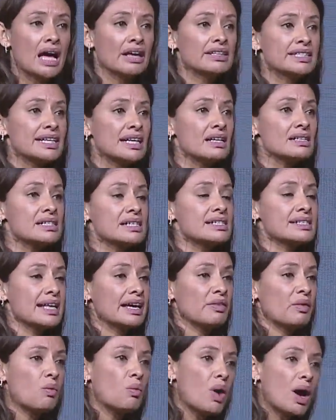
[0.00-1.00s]
tells us
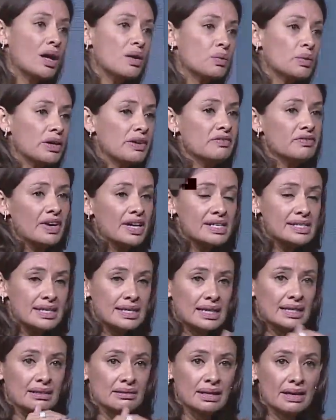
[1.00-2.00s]
that while we're investing
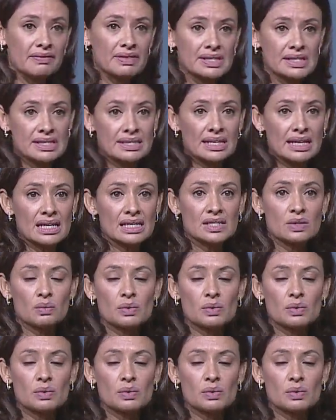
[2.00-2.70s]
in 11 states,